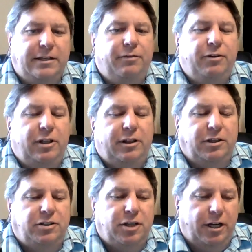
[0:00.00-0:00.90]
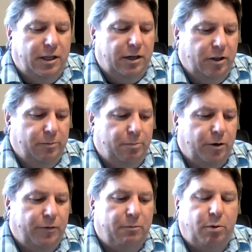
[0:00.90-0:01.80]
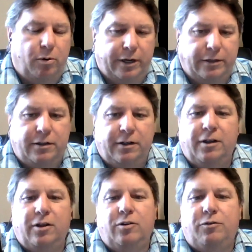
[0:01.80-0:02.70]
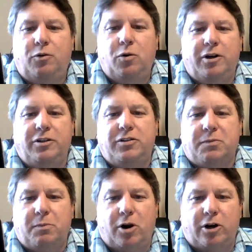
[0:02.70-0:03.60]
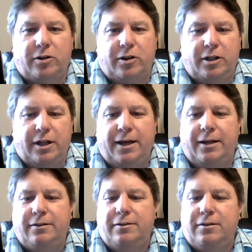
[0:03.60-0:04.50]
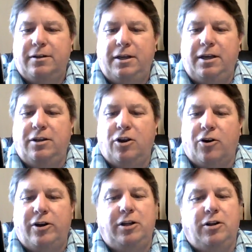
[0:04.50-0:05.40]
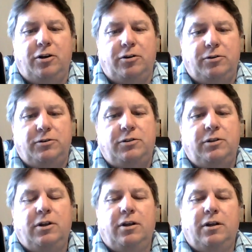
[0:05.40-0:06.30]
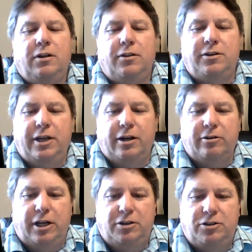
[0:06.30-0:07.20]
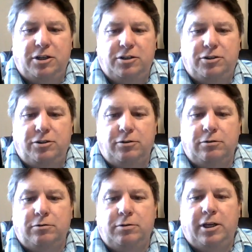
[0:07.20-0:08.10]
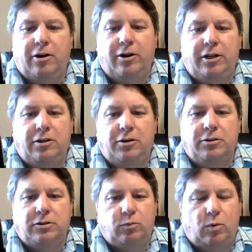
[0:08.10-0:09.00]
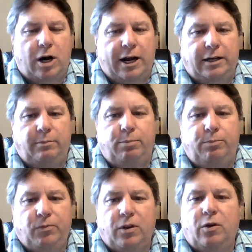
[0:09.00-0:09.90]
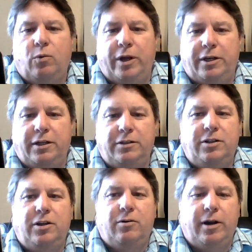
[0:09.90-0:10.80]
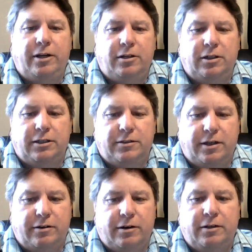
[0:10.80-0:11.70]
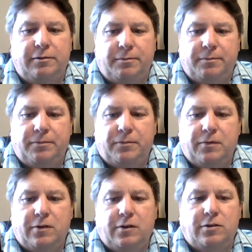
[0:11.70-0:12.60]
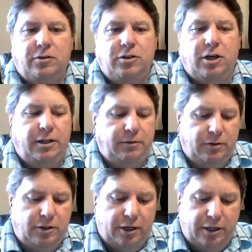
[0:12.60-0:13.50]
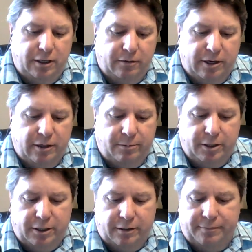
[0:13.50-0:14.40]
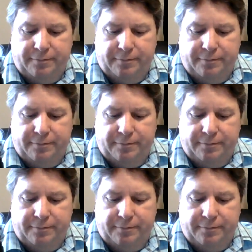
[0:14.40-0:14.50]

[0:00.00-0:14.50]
definitely think Johnny hit on the perfect point. Ford is smarter than that. He already knows the degradation issue. He already knows why he went into the Cradle, etc. So Johnny hit it right on the money.